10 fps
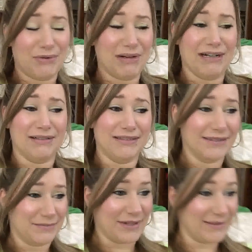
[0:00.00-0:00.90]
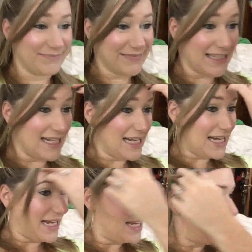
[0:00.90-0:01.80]
oh well, but
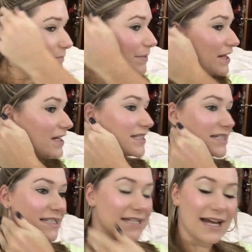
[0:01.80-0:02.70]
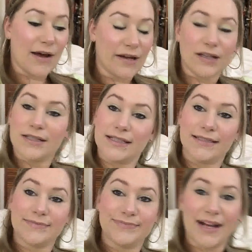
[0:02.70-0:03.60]
yep, this is how I looked
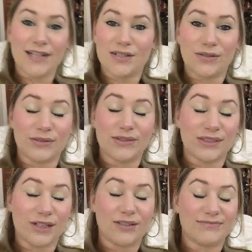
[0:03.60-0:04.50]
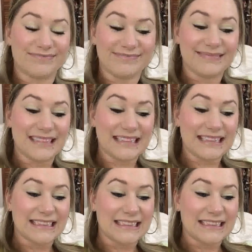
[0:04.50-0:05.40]
in high school. So
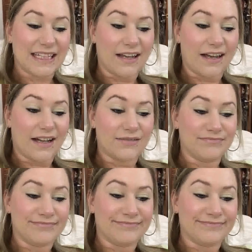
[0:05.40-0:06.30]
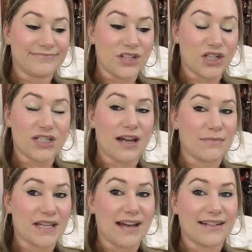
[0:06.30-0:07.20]
yeah, good times,
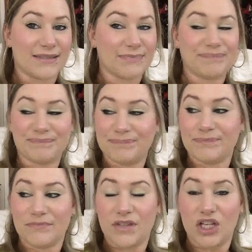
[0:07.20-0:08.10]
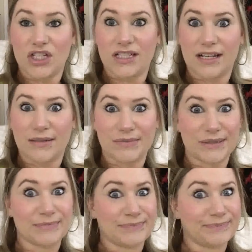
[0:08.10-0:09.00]
guys. Good times.